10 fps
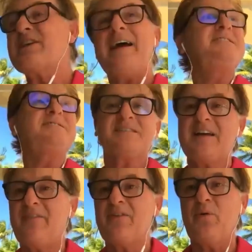agents
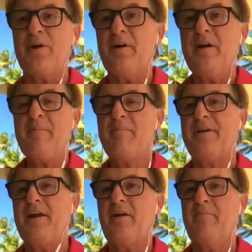everywhere, but
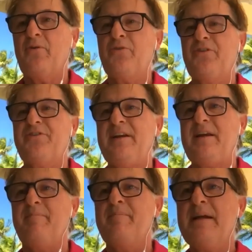none of them on your team.